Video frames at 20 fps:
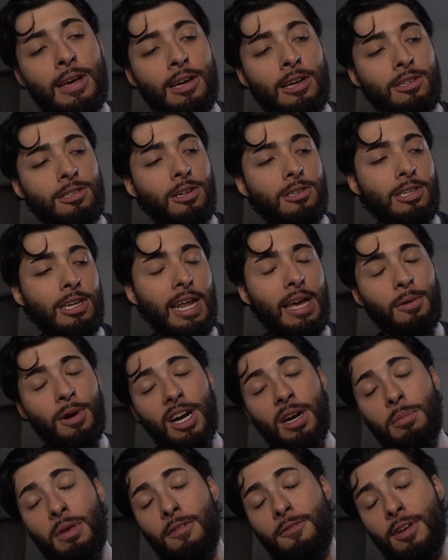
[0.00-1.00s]
So today we're
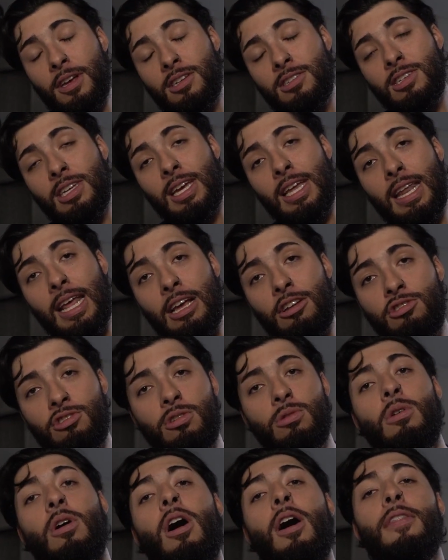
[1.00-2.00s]
gonna be fixing an
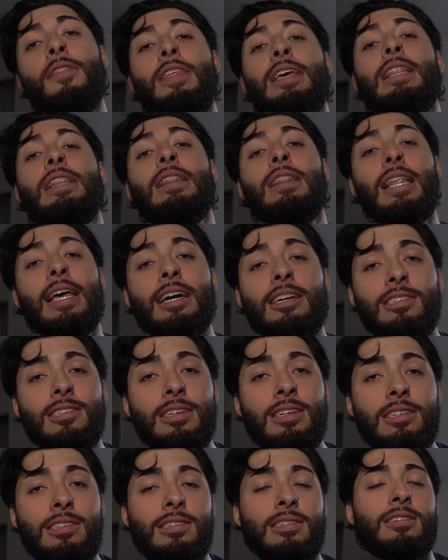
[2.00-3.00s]
issue on the
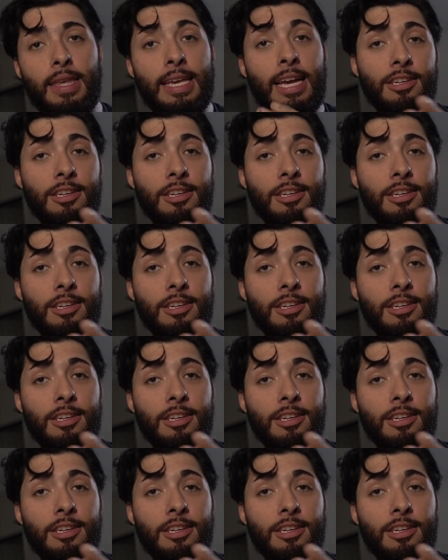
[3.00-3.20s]
Lexus.